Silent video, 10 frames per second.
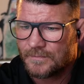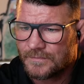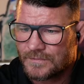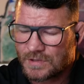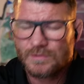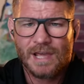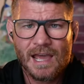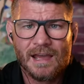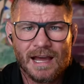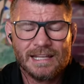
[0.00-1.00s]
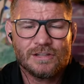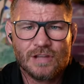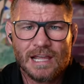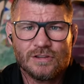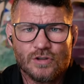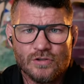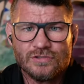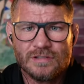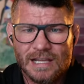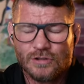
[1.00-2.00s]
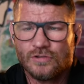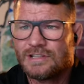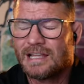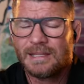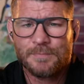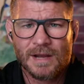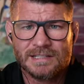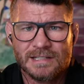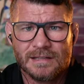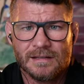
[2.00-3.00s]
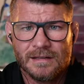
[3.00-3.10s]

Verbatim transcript: So yeah, and it, it does, it does get depressing.